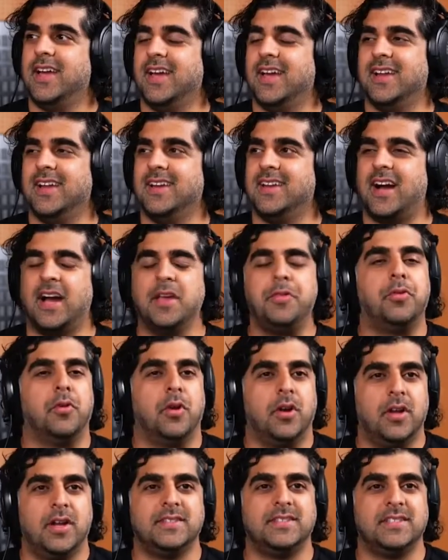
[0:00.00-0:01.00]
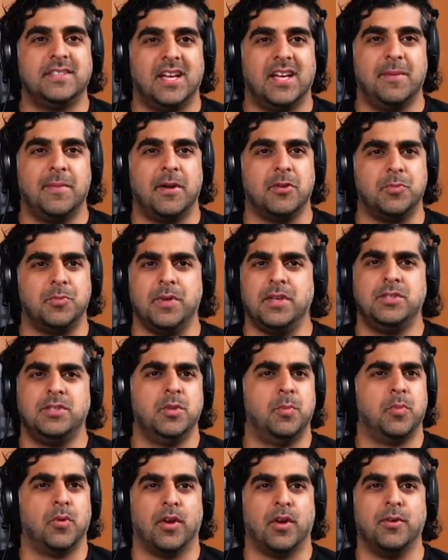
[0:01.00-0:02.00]
And I thought at the time I was being
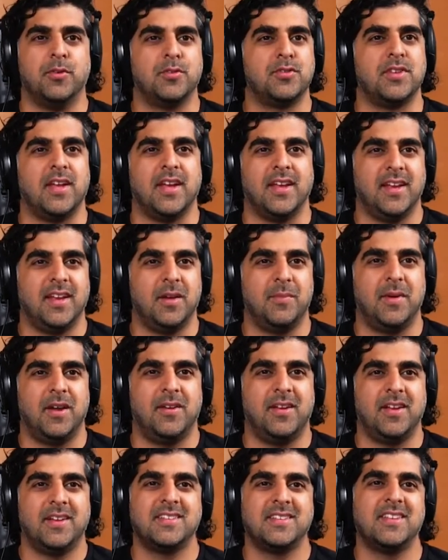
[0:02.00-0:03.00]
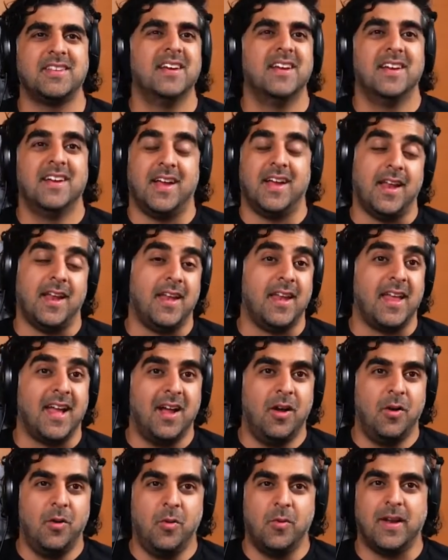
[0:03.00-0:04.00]
super understanding about it. And
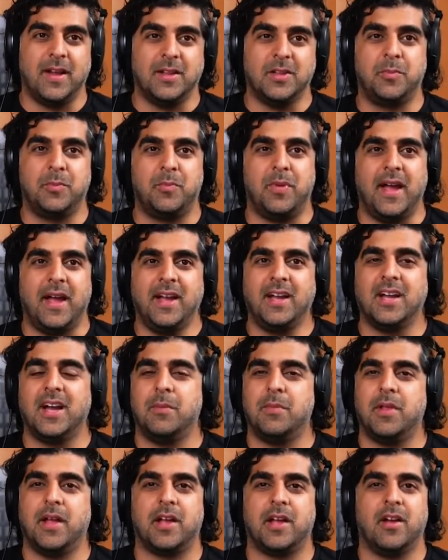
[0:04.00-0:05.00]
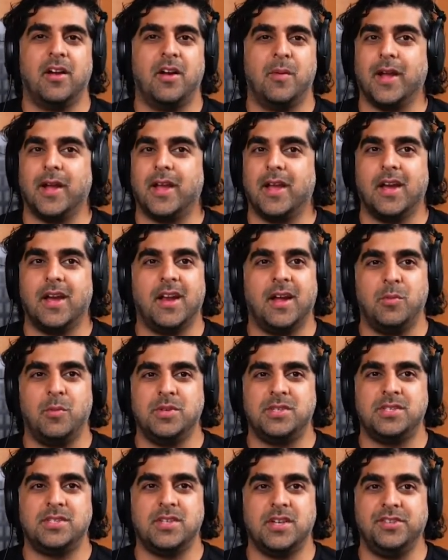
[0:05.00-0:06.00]
now when I look back, I'm like, oh my God, I
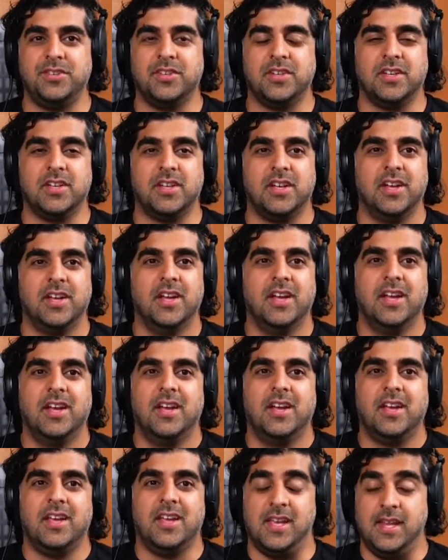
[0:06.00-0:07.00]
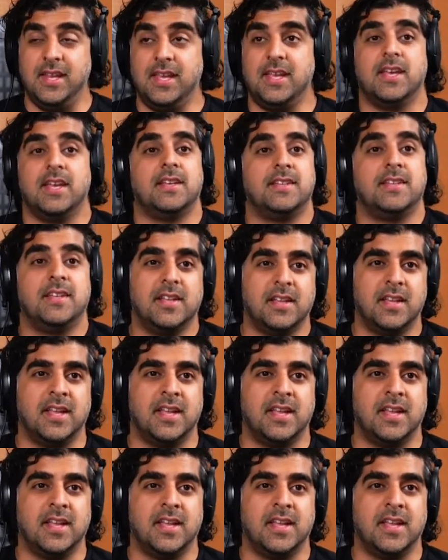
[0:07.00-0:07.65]
was such a idiot.